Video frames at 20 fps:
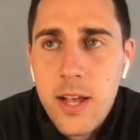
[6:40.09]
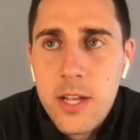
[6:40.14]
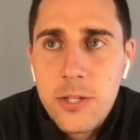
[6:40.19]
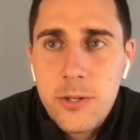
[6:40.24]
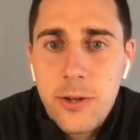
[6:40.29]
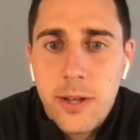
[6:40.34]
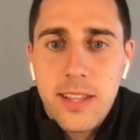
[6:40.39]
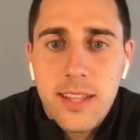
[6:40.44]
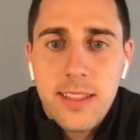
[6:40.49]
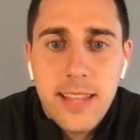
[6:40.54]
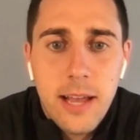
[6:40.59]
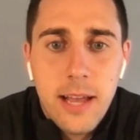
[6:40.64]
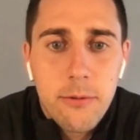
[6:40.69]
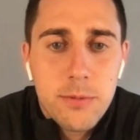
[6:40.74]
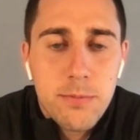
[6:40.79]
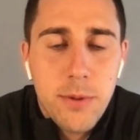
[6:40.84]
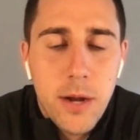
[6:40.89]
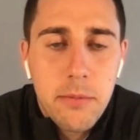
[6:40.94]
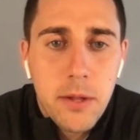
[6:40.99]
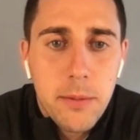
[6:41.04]
so i think that
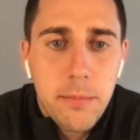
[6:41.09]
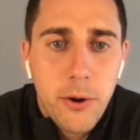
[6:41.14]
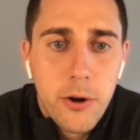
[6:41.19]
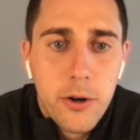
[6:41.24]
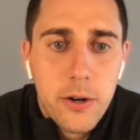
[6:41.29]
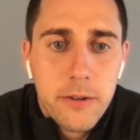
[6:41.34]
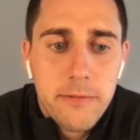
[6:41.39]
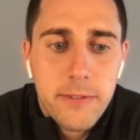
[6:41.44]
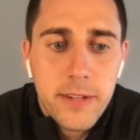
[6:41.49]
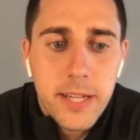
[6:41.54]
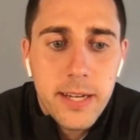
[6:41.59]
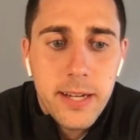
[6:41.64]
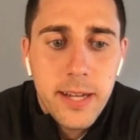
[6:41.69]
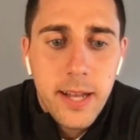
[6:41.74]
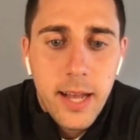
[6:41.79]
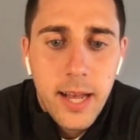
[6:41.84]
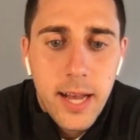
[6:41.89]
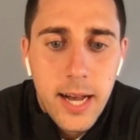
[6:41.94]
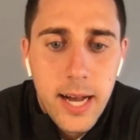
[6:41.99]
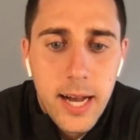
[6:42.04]
was probably part of it
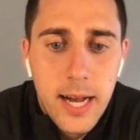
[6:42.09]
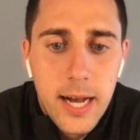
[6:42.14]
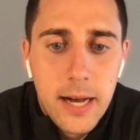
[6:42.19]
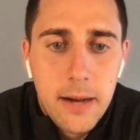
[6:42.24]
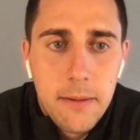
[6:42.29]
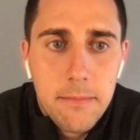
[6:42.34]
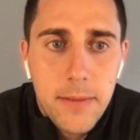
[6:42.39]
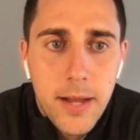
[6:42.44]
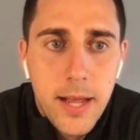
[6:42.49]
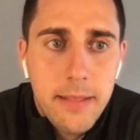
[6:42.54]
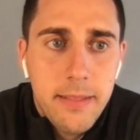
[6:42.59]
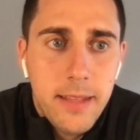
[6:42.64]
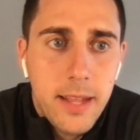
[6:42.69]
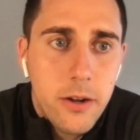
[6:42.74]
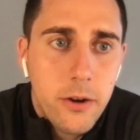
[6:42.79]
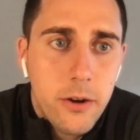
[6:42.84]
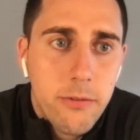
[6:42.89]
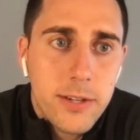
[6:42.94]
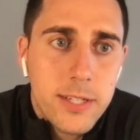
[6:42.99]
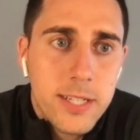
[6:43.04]
um, and
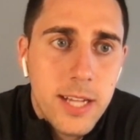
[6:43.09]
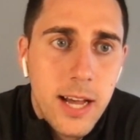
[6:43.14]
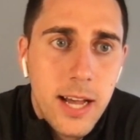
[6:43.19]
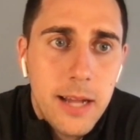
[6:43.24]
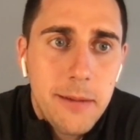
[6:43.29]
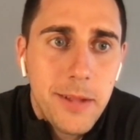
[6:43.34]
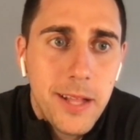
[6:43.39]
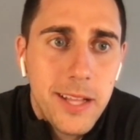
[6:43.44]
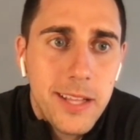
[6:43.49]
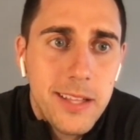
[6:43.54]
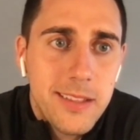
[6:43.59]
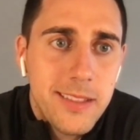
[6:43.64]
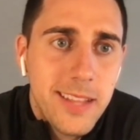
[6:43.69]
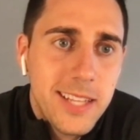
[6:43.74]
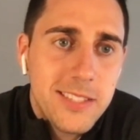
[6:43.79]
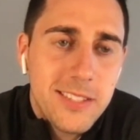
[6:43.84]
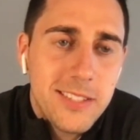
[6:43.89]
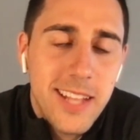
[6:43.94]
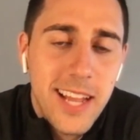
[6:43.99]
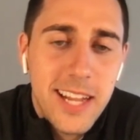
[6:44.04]
then over time like that
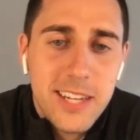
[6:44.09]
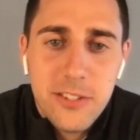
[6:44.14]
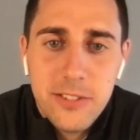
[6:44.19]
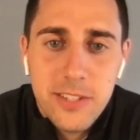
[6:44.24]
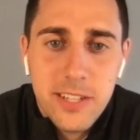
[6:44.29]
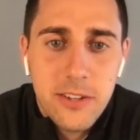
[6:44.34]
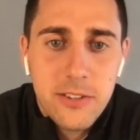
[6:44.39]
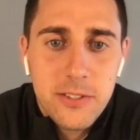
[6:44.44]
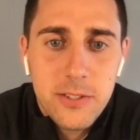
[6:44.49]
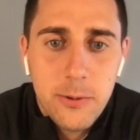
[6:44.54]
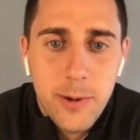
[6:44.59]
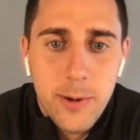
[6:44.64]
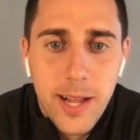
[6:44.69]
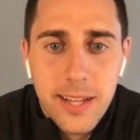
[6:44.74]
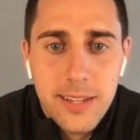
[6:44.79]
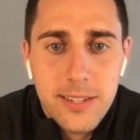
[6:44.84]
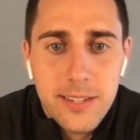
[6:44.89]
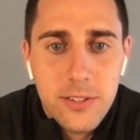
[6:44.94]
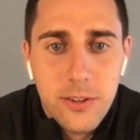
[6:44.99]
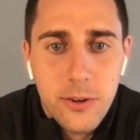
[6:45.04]
just naturally goes
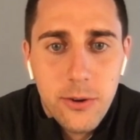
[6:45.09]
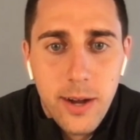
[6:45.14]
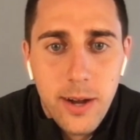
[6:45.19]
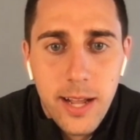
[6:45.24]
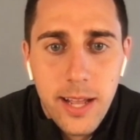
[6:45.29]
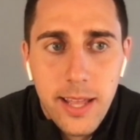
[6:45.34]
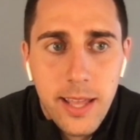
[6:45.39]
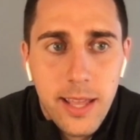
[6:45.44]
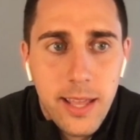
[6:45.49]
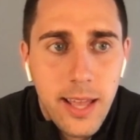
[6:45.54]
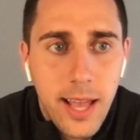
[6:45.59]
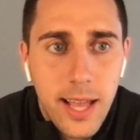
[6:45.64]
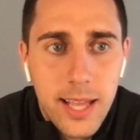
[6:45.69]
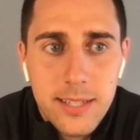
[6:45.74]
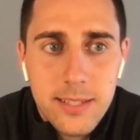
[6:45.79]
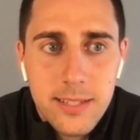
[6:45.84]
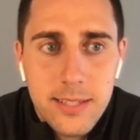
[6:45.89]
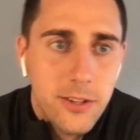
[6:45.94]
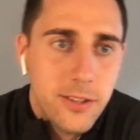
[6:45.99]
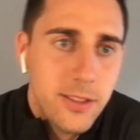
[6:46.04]
away so i i
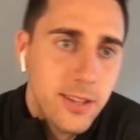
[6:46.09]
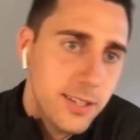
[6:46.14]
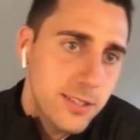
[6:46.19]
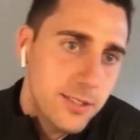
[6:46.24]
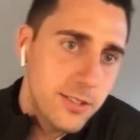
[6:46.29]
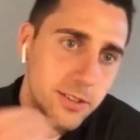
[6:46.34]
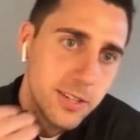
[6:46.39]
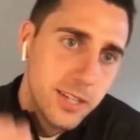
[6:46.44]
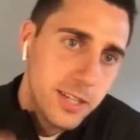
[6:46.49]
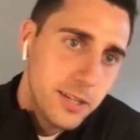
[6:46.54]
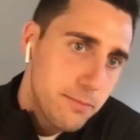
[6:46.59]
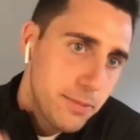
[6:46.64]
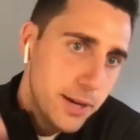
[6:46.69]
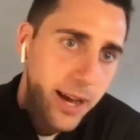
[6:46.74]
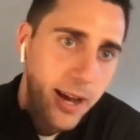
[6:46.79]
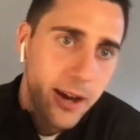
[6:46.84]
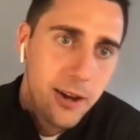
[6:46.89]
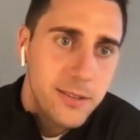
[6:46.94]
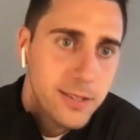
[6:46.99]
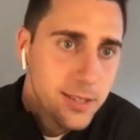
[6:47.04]
saw things start to
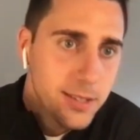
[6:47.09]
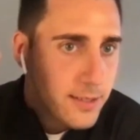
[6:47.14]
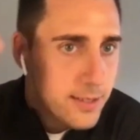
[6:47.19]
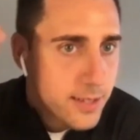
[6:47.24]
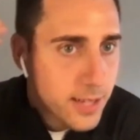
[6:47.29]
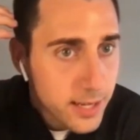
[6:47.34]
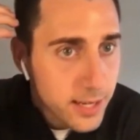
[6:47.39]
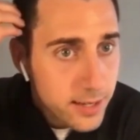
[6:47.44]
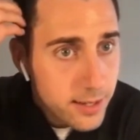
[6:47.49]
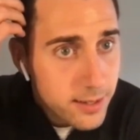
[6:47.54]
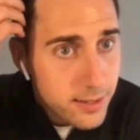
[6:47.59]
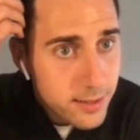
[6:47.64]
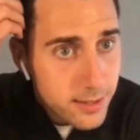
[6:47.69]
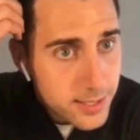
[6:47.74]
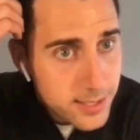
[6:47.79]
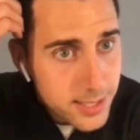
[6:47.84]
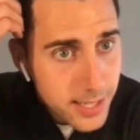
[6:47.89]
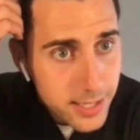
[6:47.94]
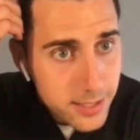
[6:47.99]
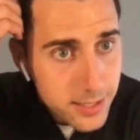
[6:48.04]
compound and and
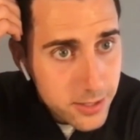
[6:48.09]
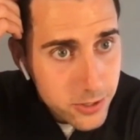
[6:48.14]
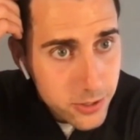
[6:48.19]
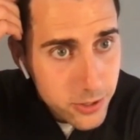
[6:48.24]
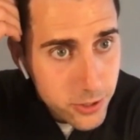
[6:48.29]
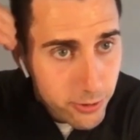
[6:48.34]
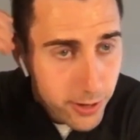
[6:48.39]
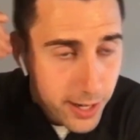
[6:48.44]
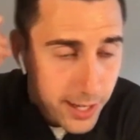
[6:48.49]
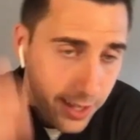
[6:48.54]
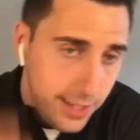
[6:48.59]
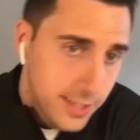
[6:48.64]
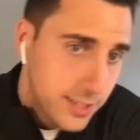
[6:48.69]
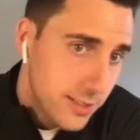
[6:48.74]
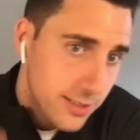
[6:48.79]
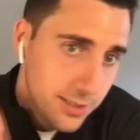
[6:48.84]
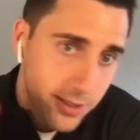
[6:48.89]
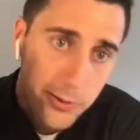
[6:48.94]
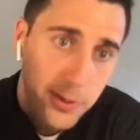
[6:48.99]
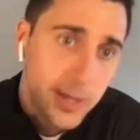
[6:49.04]
the sayings are true right like
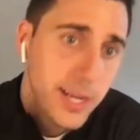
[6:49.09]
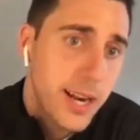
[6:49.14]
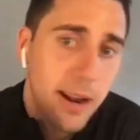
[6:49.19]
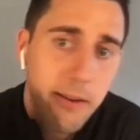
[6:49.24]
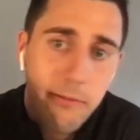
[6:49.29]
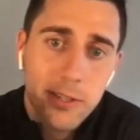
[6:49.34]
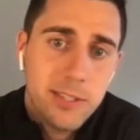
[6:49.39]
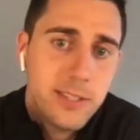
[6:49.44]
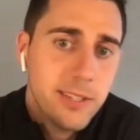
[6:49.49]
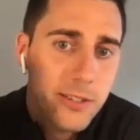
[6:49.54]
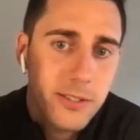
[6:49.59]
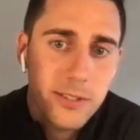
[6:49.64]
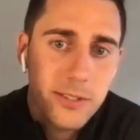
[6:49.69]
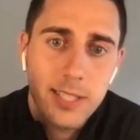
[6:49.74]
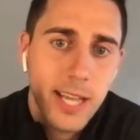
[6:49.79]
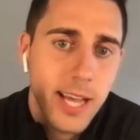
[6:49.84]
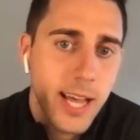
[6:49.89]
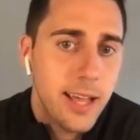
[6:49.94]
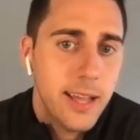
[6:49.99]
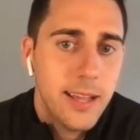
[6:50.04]
just doing it every single
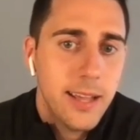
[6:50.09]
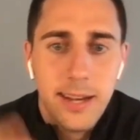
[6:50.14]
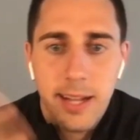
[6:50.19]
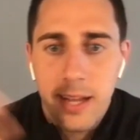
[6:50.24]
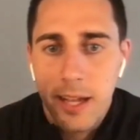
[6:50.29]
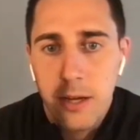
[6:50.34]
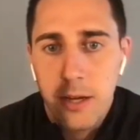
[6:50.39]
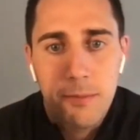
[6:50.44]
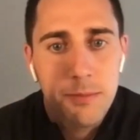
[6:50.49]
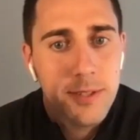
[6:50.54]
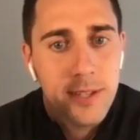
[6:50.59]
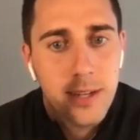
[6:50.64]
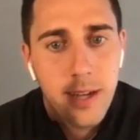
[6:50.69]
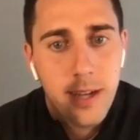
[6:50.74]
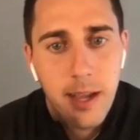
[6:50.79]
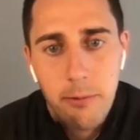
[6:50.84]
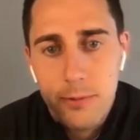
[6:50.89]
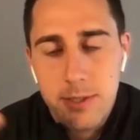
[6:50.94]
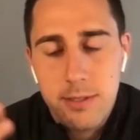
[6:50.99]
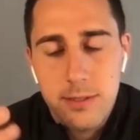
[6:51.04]
day it helps and
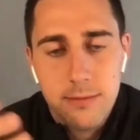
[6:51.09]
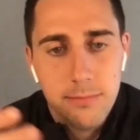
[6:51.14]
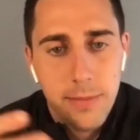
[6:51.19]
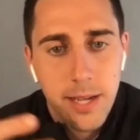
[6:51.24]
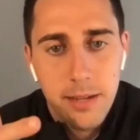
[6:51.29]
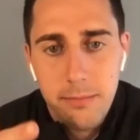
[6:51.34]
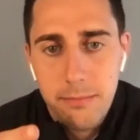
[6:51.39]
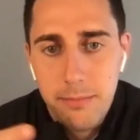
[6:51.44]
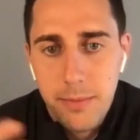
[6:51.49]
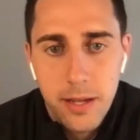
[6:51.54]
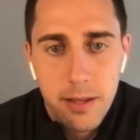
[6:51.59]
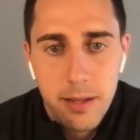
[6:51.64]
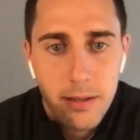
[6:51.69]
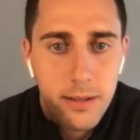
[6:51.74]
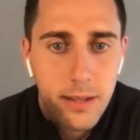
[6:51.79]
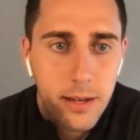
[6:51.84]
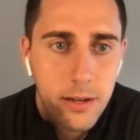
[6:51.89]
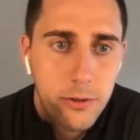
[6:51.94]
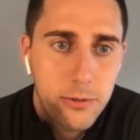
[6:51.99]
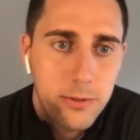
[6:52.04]
i was my
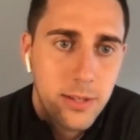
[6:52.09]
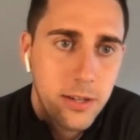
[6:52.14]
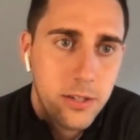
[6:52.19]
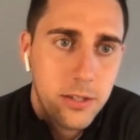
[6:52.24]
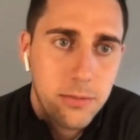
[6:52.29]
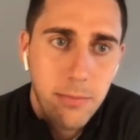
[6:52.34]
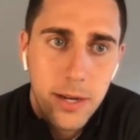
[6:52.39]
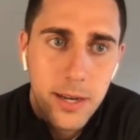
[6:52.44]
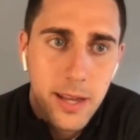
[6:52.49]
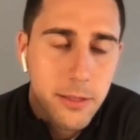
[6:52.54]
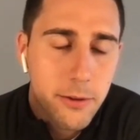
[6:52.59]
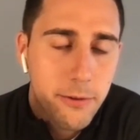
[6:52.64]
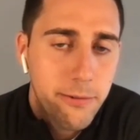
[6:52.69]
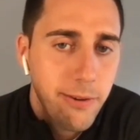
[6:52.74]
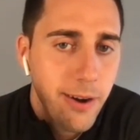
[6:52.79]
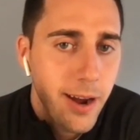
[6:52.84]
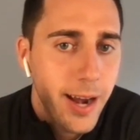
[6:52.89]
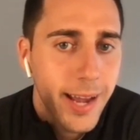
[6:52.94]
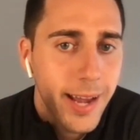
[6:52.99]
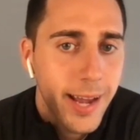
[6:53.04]
my newsletters monday through
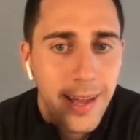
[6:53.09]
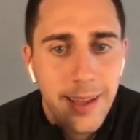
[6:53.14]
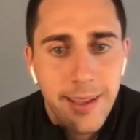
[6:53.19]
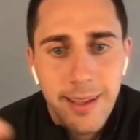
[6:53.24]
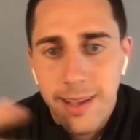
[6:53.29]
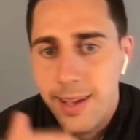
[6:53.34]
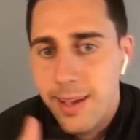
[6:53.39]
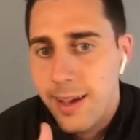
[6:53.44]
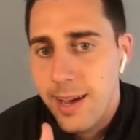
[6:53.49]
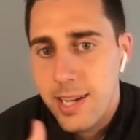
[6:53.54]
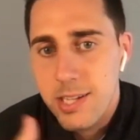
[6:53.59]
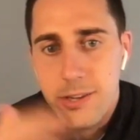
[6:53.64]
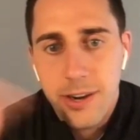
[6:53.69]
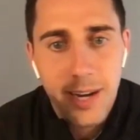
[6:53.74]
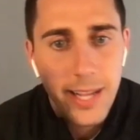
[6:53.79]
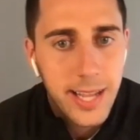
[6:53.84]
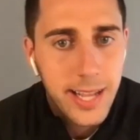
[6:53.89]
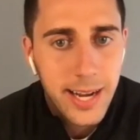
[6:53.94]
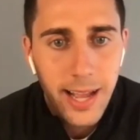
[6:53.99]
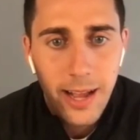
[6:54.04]
friday i try
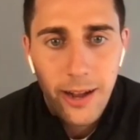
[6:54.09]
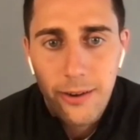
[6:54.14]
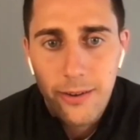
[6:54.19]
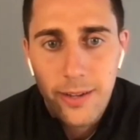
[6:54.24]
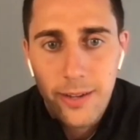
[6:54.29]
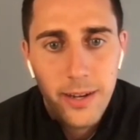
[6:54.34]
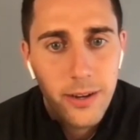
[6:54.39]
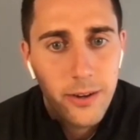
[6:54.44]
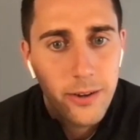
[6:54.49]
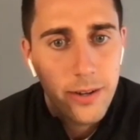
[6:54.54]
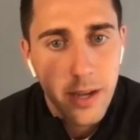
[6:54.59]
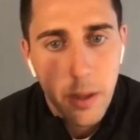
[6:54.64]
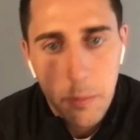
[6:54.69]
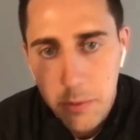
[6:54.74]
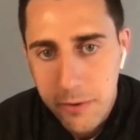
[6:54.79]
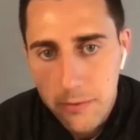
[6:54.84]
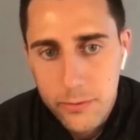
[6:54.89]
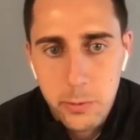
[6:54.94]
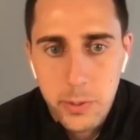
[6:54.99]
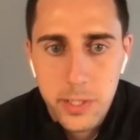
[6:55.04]
to get out you know a
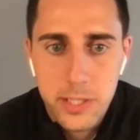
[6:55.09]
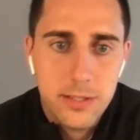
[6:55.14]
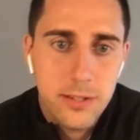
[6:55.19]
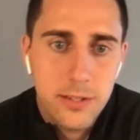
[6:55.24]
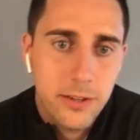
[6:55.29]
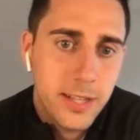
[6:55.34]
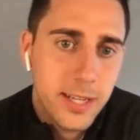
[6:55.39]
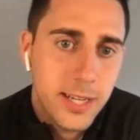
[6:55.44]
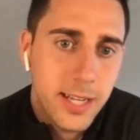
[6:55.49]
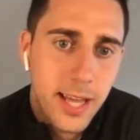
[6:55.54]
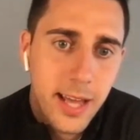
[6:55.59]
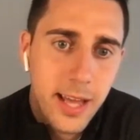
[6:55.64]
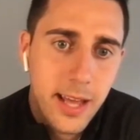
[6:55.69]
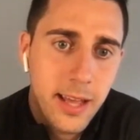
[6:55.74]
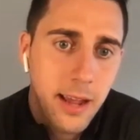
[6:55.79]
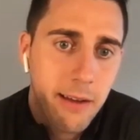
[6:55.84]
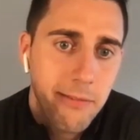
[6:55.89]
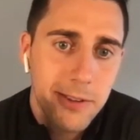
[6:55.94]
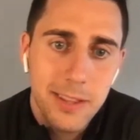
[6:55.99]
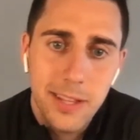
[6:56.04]
number of tweets during the
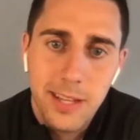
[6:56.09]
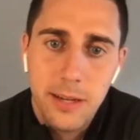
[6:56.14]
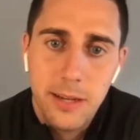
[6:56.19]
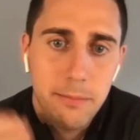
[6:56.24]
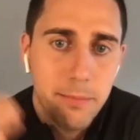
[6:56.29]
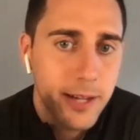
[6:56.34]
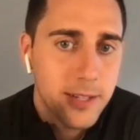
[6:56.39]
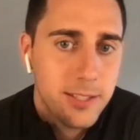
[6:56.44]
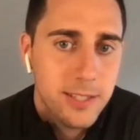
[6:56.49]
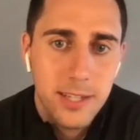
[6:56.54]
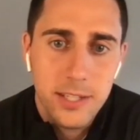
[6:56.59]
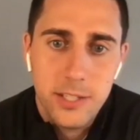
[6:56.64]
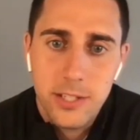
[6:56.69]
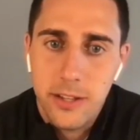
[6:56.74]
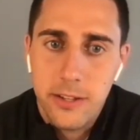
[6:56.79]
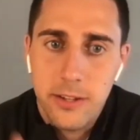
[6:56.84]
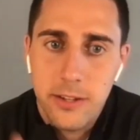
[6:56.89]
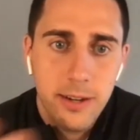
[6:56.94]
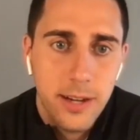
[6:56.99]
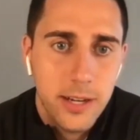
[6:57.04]
day everything compounds on each
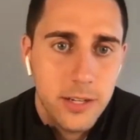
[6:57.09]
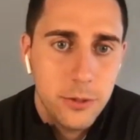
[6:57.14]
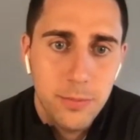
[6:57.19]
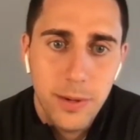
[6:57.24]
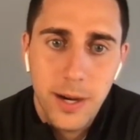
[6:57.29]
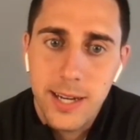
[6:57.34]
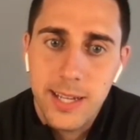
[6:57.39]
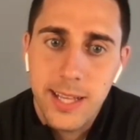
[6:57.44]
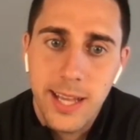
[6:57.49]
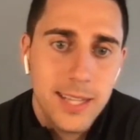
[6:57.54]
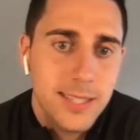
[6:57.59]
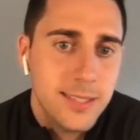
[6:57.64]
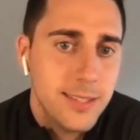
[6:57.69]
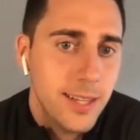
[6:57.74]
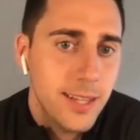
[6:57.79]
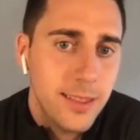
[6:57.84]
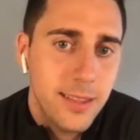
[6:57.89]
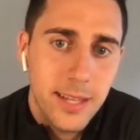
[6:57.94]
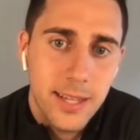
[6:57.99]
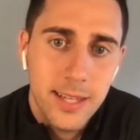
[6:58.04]
other i do podcasts
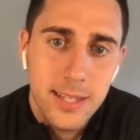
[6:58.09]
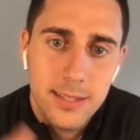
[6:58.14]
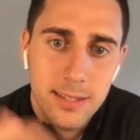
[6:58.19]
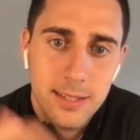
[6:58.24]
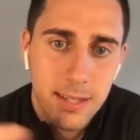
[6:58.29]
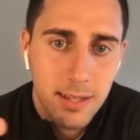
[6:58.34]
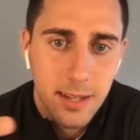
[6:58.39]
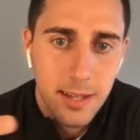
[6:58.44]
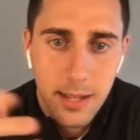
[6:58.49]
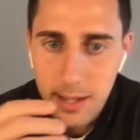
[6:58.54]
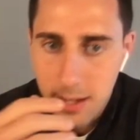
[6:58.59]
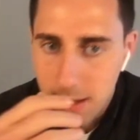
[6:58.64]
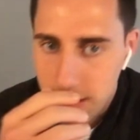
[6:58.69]
like this i,